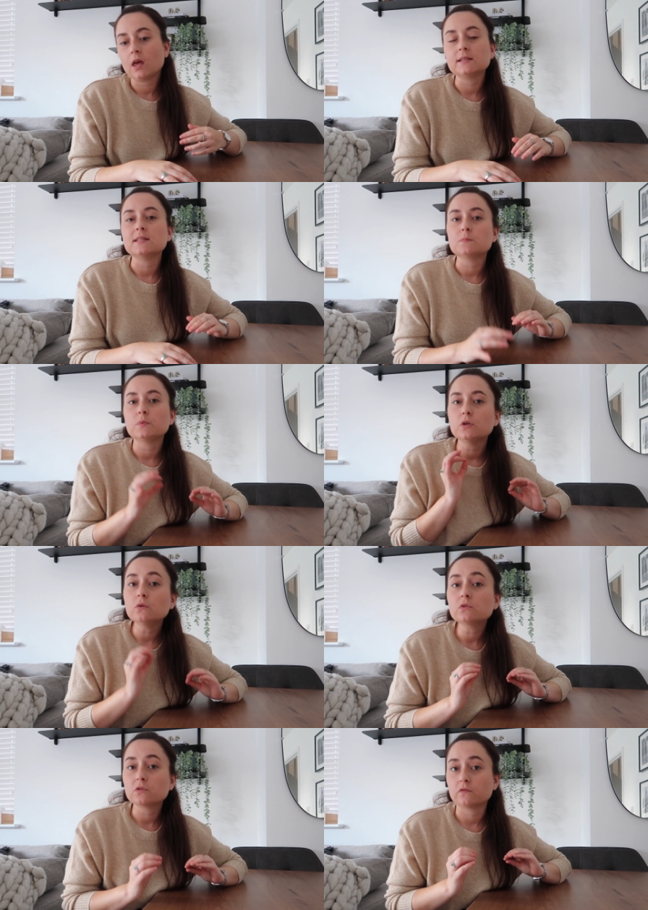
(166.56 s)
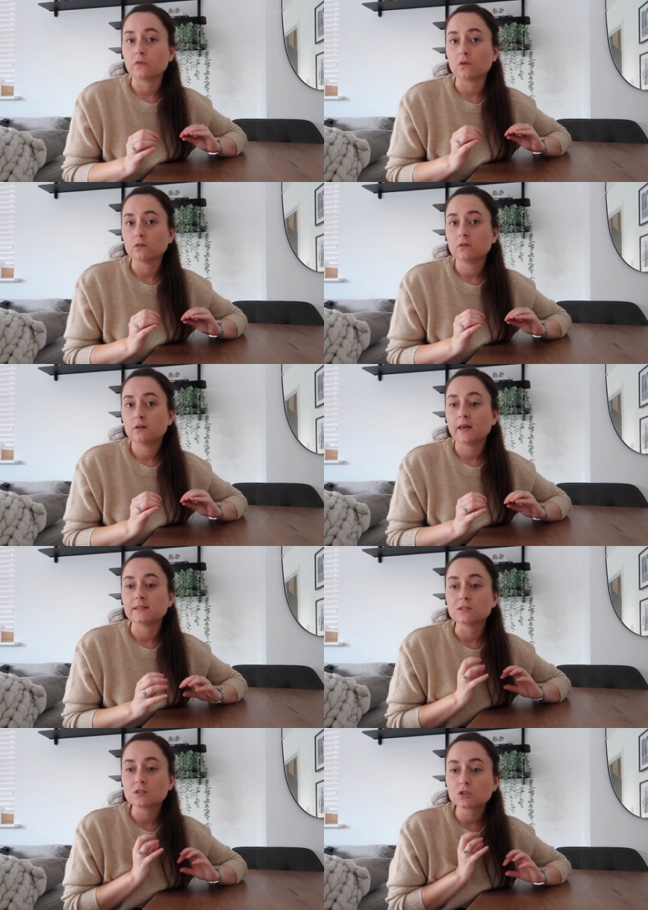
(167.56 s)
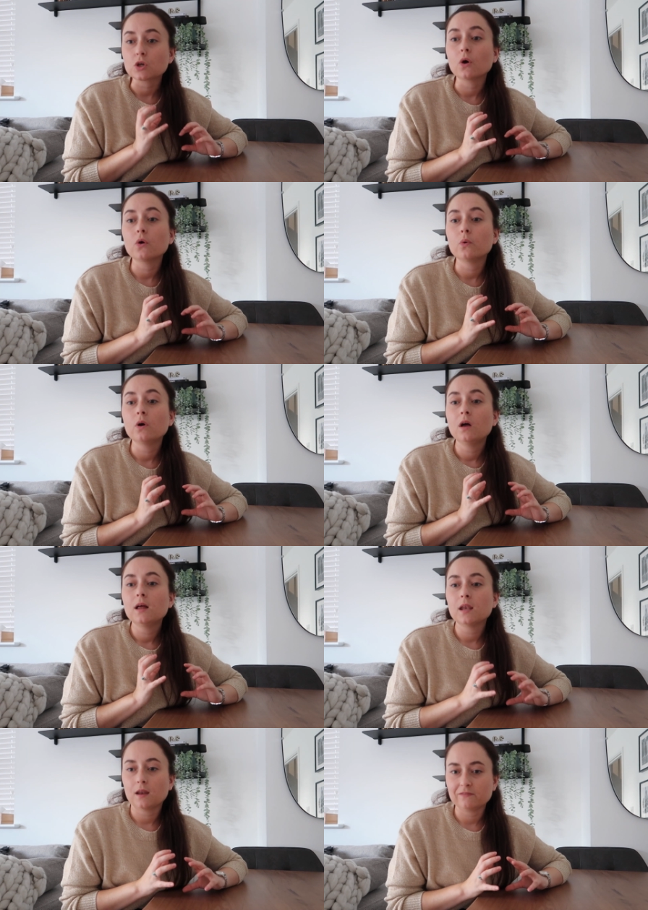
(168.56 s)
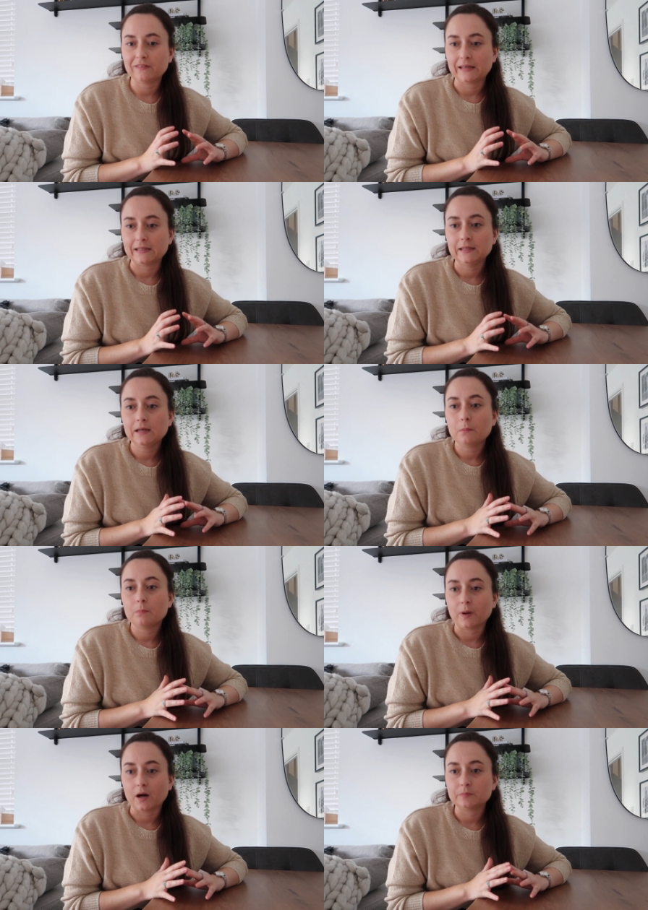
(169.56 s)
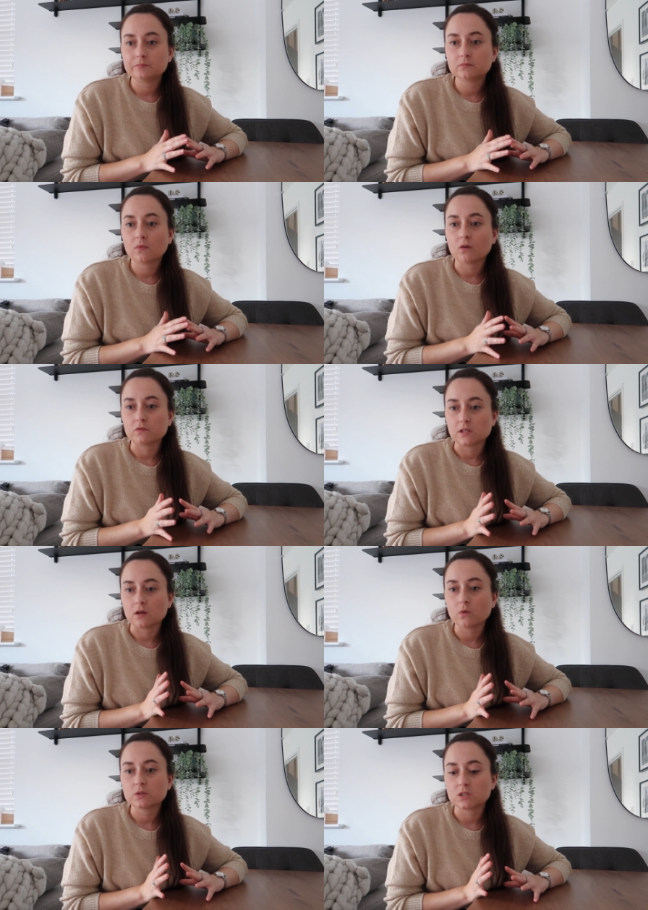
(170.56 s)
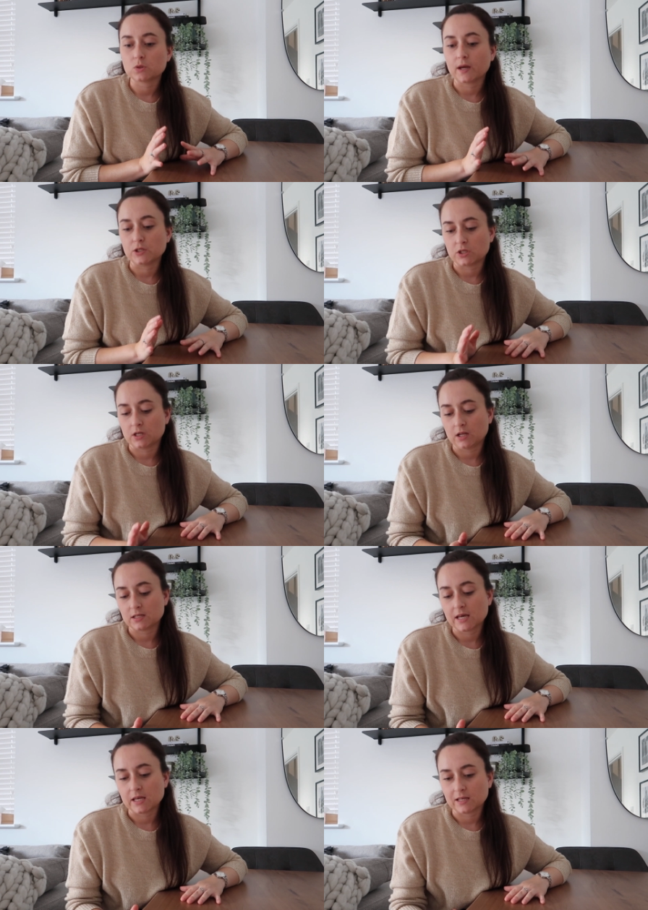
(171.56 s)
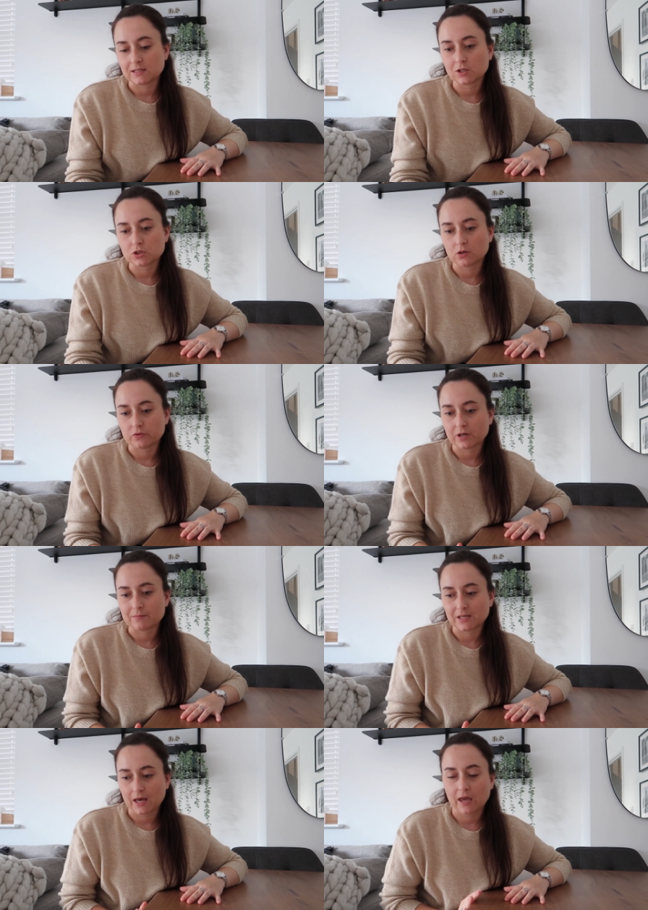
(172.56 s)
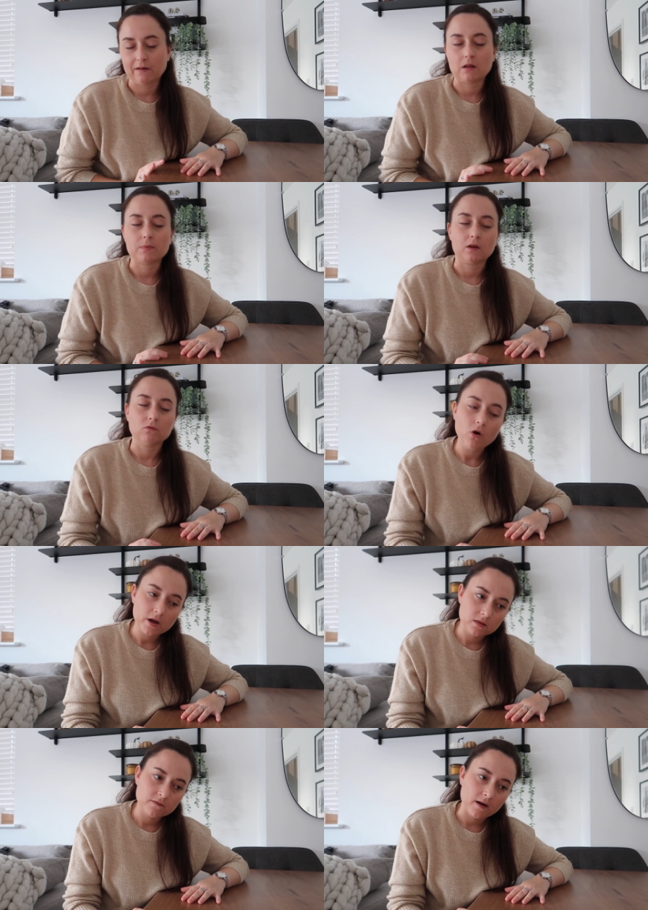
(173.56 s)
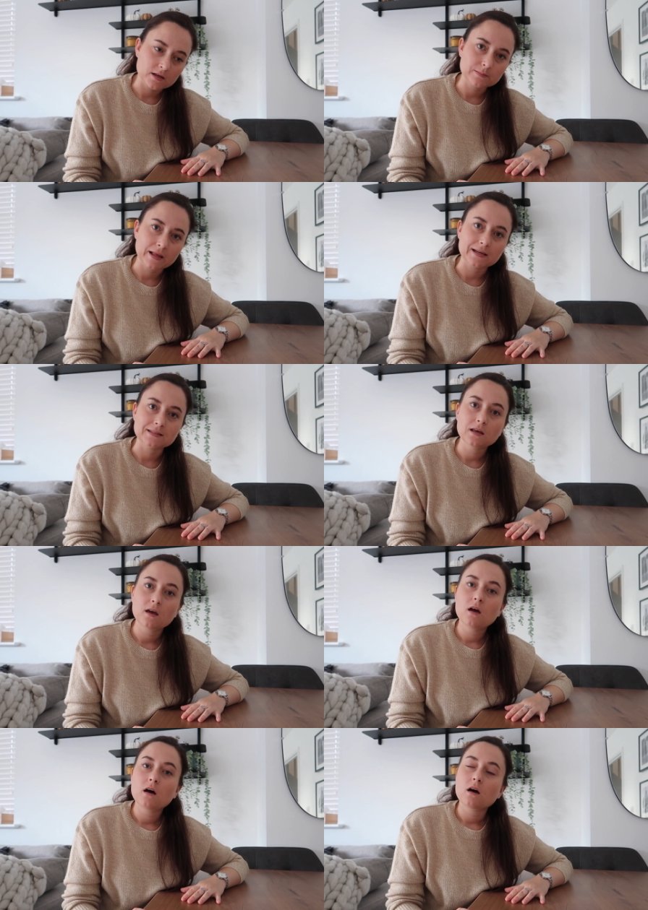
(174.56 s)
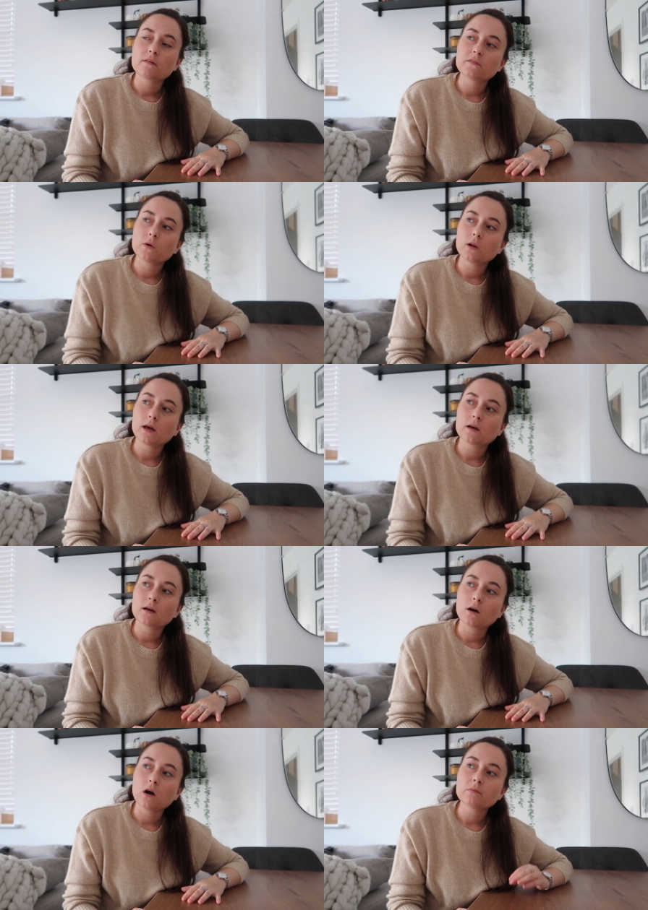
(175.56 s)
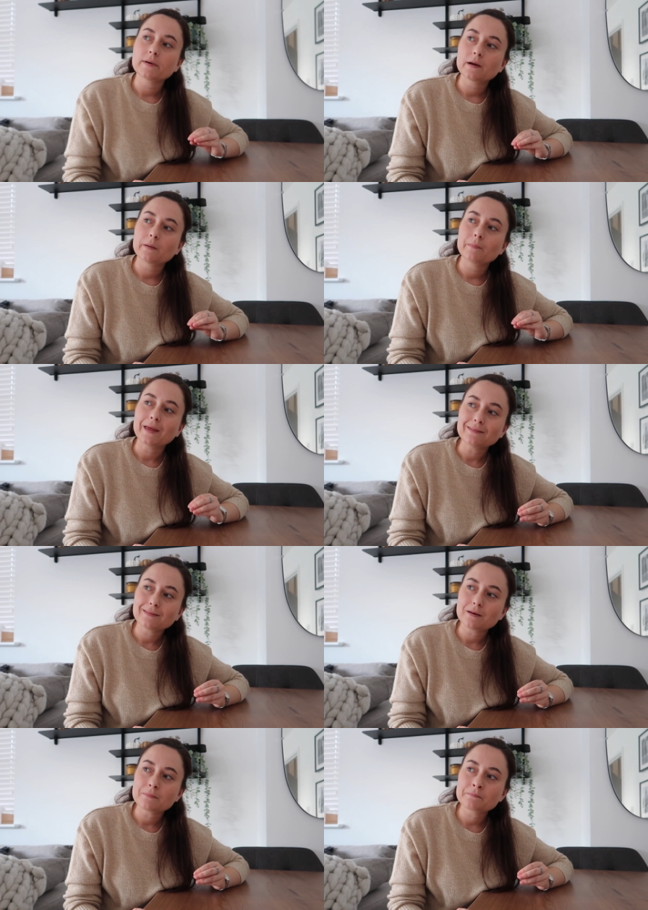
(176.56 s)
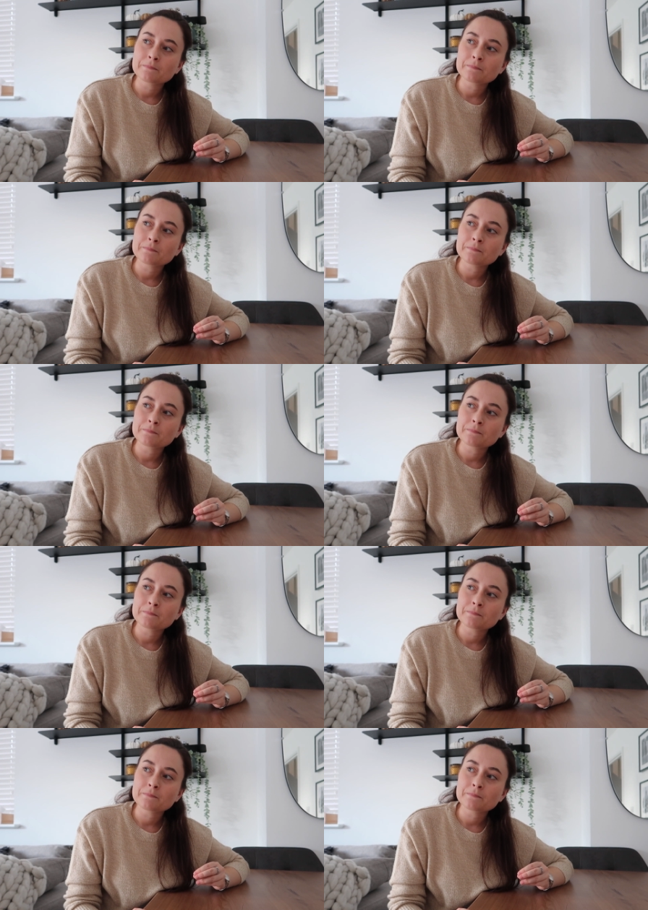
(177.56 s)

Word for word: It is beautiful. It is so lovely, but obviously the whole situation and it taking such a long time to get here and it being wrong in the first place, I feel like I can't recommend them,